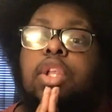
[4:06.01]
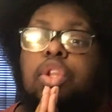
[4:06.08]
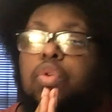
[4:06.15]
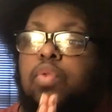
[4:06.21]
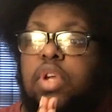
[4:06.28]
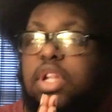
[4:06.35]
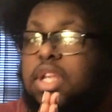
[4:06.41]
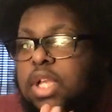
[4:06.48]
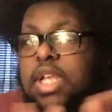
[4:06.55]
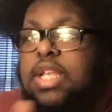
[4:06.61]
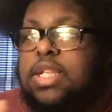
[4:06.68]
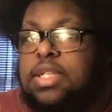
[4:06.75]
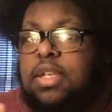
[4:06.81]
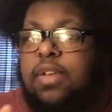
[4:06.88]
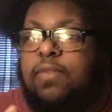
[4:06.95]
you could
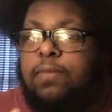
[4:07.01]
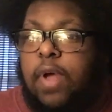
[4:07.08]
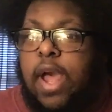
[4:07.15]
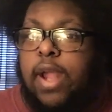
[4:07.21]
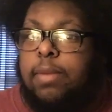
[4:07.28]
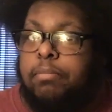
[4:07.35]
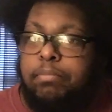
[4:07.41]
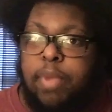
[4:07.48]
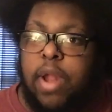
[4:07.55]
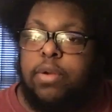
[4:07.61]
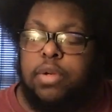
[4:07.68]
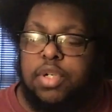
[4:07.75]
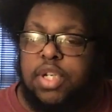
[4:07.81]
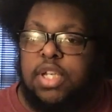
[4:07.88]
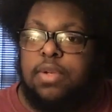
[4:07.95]
easily find better
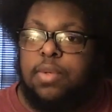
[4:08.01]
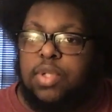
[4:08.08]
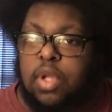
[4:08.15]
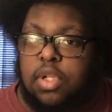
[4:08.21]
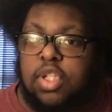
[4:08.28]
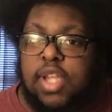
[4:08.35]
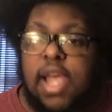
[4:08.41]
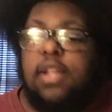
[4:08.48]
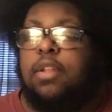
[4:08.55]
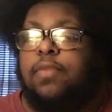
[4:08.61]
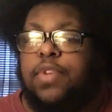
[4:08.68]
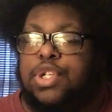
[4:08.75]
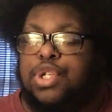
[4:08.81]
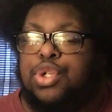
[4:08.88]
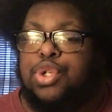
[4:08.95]
deals on
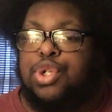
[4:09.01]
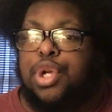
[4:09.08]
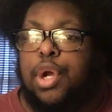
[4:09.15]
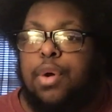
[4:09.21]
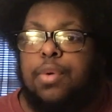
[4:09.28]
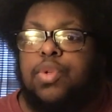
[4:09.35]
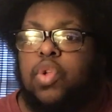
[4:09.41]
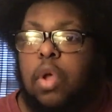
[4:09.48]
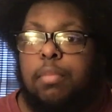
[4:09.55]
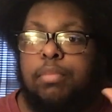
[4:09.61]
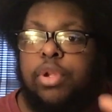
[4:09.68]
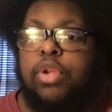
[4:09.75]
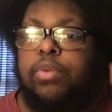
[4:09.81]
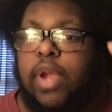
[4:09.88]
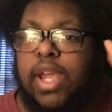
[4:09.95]
television shows, on
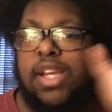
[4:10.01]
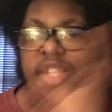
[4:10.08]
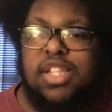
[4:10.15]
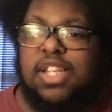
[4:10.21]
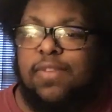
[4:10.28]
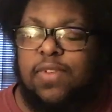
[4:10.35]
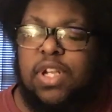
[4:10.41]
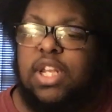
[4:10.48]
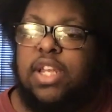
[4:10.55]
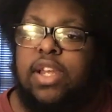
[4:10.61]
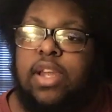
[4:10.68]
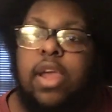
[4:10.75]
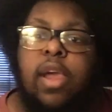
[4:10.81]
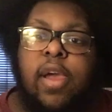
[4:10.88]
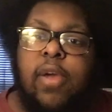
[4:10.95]
Blu-ray and
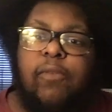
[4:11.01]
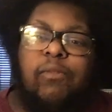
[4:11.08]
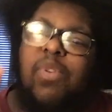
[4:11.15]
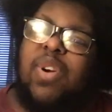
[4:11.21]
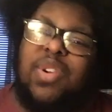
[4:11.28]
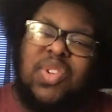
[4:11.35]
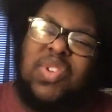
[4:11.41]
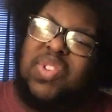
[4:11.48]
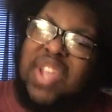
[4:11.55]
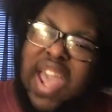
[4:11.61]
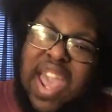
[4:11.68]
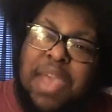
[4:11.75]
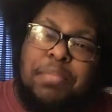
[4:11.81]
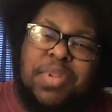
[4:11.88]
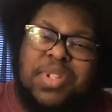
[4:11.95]
DVD versus
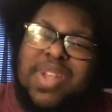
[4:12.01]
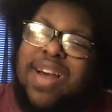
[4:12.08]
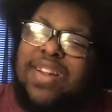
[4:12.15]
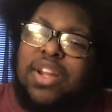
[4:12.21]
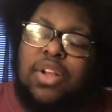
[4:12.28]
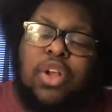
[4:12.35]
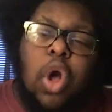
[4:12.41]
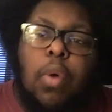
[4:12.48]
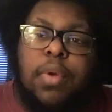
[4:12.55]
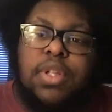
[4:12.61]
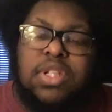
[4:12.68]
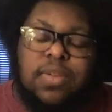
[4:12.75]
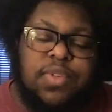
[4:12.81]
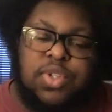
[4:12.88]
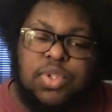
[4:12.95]
Amazon and going
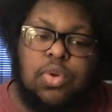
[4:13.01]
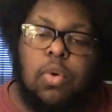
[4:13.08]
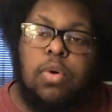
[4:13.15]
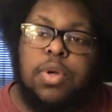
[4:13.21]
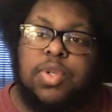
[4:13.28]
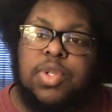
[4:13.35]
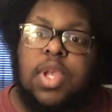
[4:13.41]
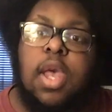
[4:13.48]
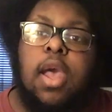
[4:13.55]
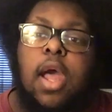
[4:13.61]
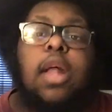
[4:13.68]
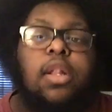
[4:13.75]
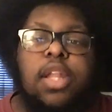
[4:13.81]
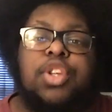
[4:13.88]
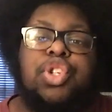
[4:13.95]
to the stores.
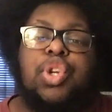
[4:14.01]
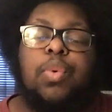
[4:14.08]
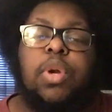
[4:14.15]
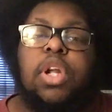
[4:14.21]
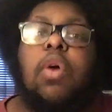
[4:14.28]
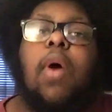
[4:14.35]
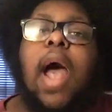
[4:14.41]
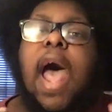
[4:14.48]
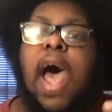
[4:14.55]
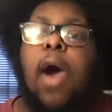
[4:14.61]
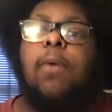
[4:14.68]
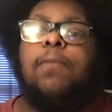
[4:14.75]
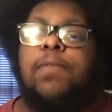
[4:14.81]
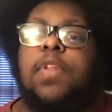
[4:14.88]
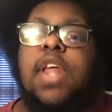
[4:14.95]
Unless you want to go
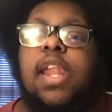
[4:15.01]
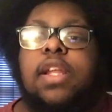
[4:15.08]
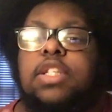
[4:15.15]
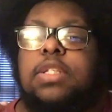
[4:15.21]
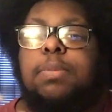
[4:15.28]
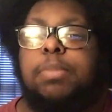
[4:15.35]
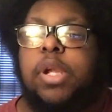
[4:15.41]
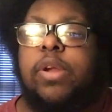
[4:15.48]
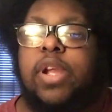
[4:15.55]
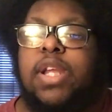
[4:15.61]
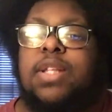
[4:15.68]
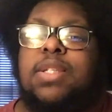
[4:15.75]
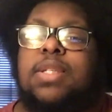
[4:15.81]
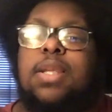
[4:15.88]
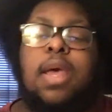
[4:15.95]
out for that
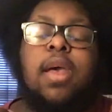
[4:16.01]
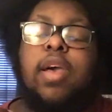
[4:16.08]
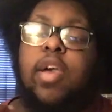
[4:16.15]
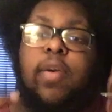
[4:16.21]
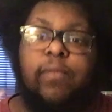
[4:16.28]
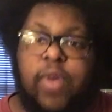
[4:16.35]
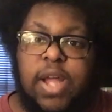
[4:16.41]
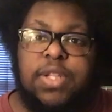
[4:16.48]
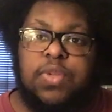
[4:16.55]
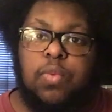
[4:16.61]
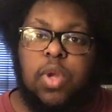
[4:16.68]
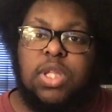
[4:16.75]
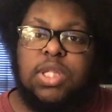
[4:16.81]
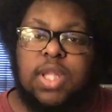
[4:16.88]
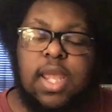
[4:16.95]
experience, that's
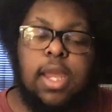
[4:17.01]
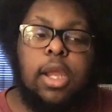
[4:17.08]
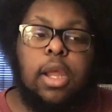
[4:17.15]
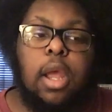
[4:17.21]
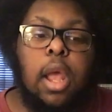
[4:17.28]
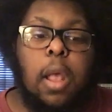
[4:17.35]
one thing.